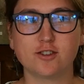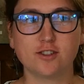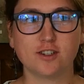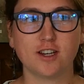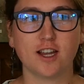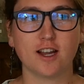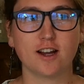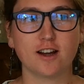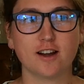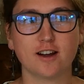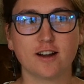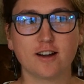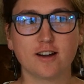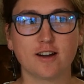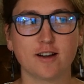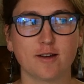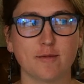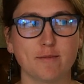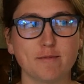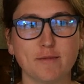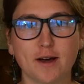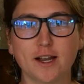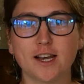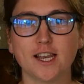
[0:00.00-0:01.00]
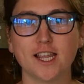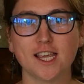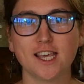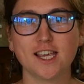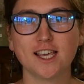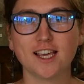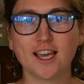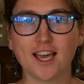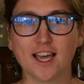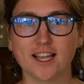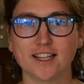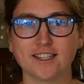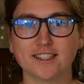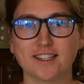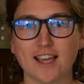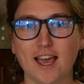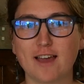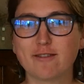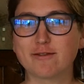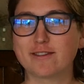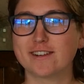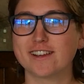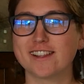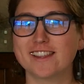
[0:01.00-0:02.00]
share money and
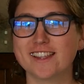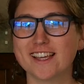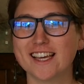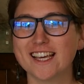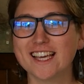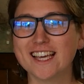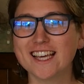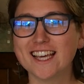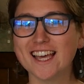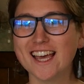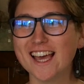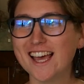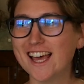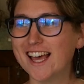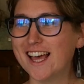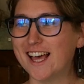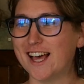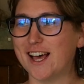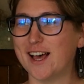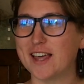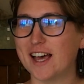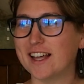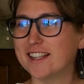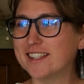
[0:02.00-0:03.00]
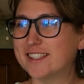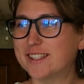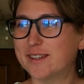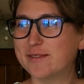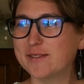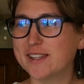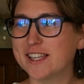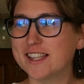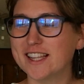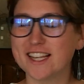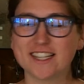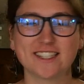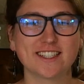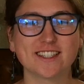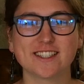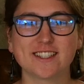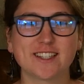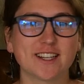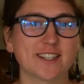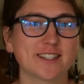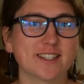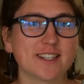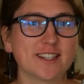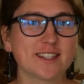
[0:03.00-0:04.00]
everything. That's something that just
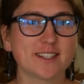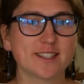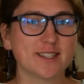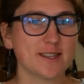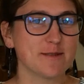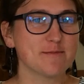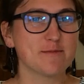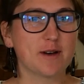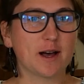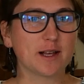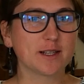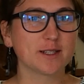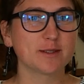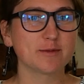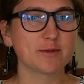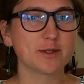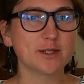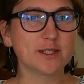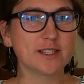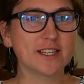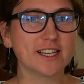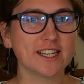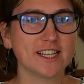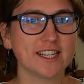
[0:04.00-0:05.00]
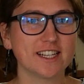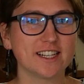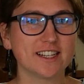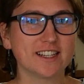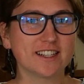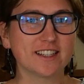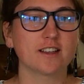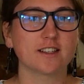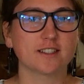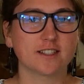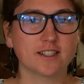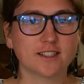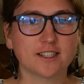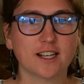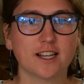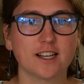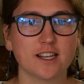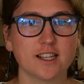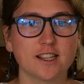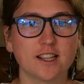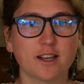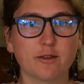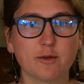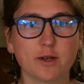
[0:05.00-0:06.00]
doesn't seem possible in the
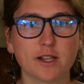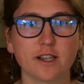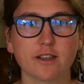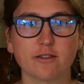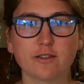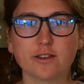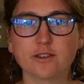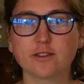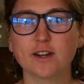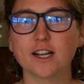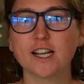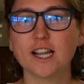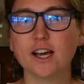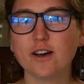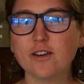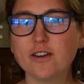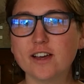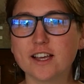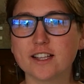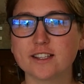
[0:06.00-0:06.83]
society that we live in right now.